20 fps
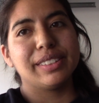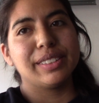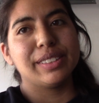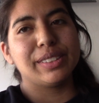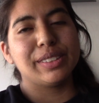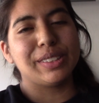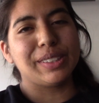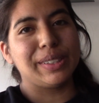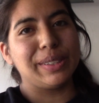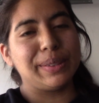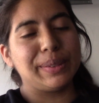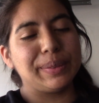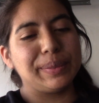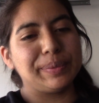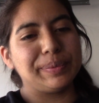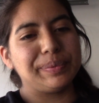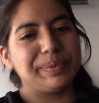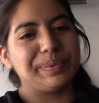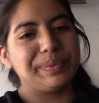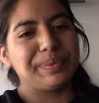So
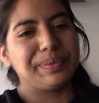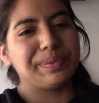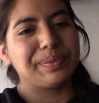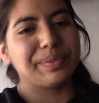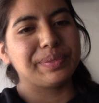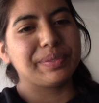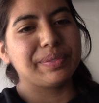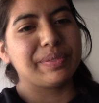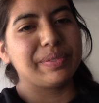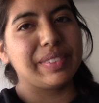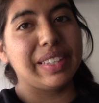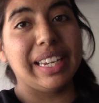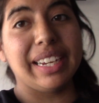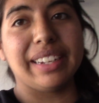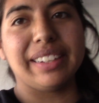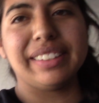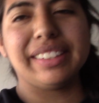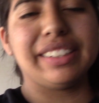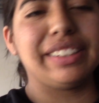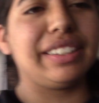
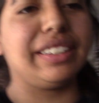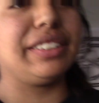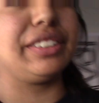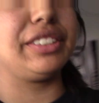yeah, here, I'll